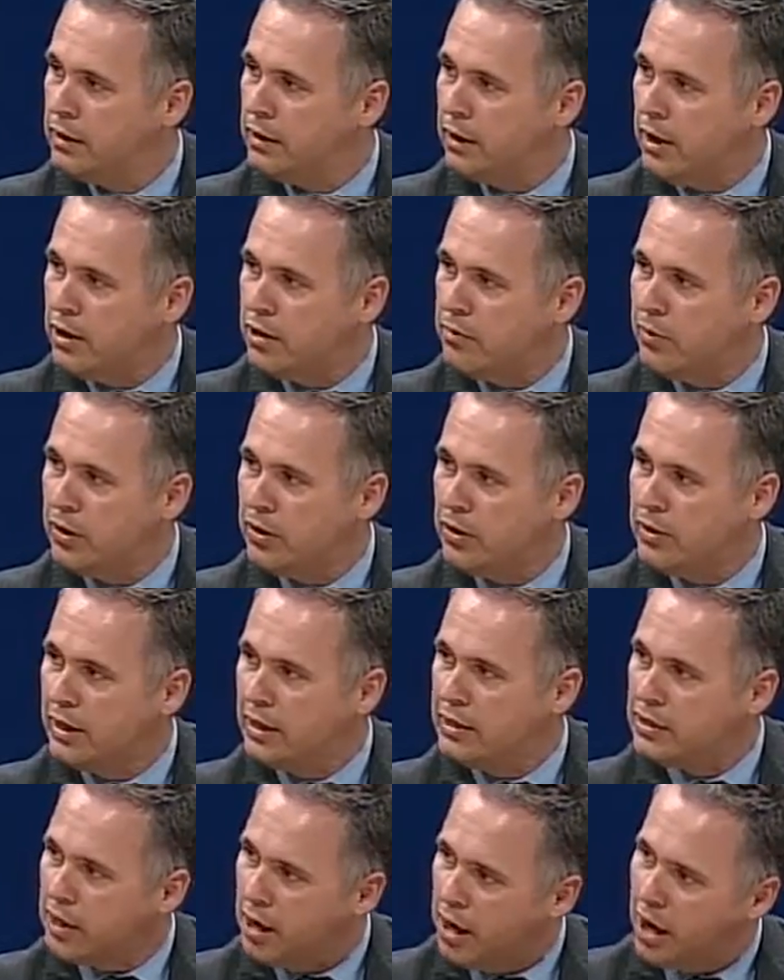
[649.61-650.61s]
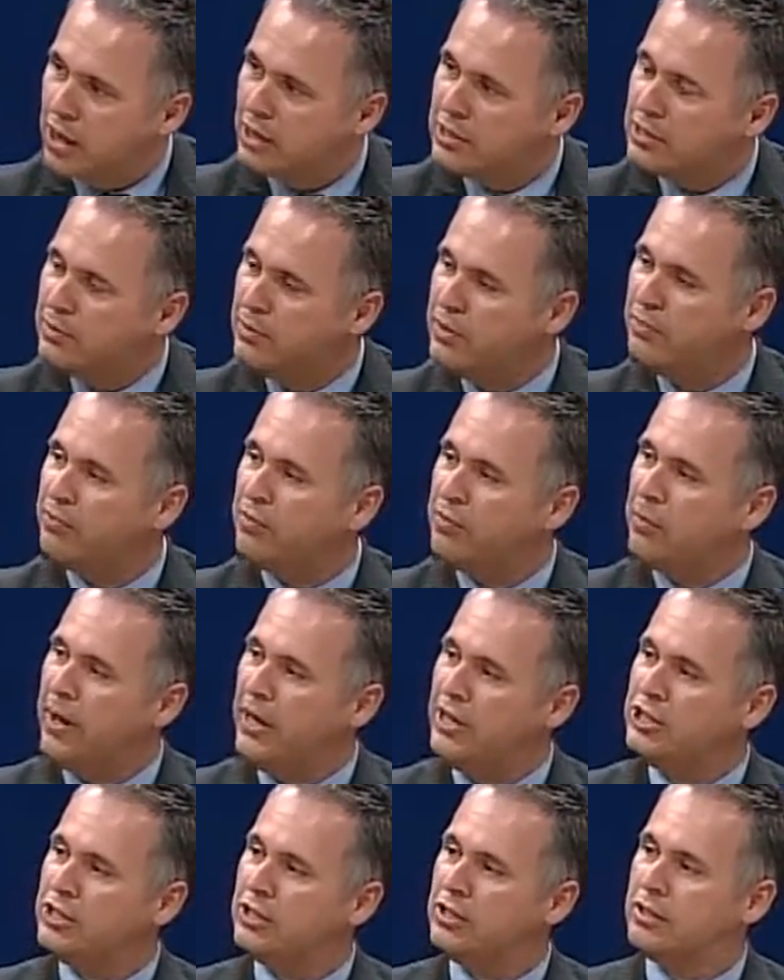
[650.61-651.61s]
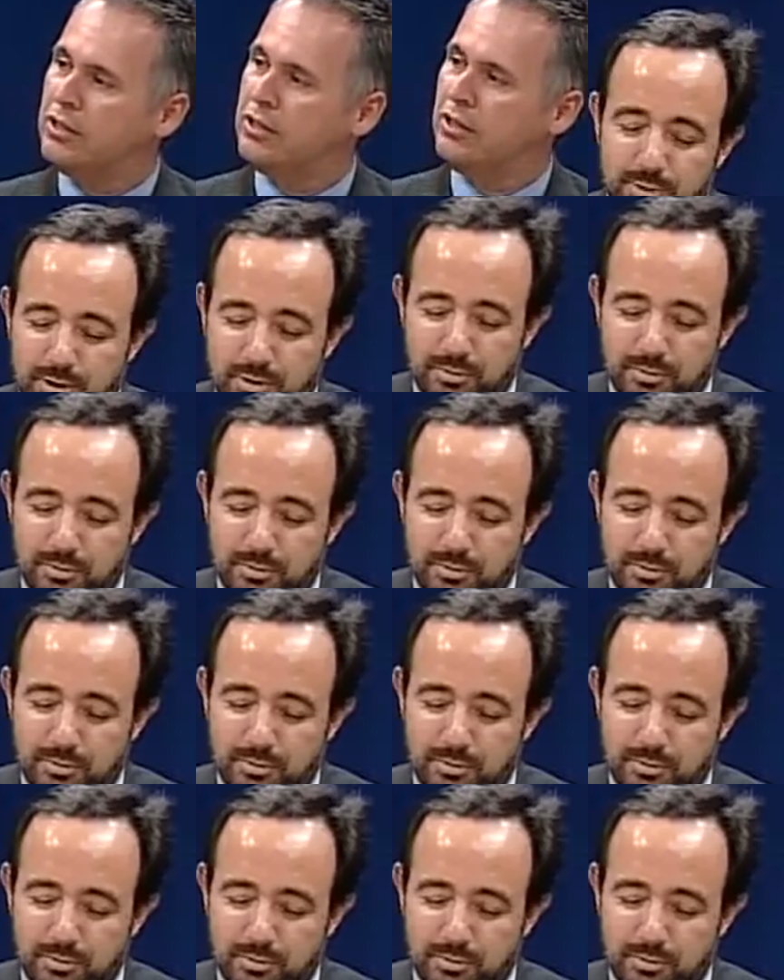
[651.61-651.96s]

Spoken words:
Thank you, Manuel. That's awesome information.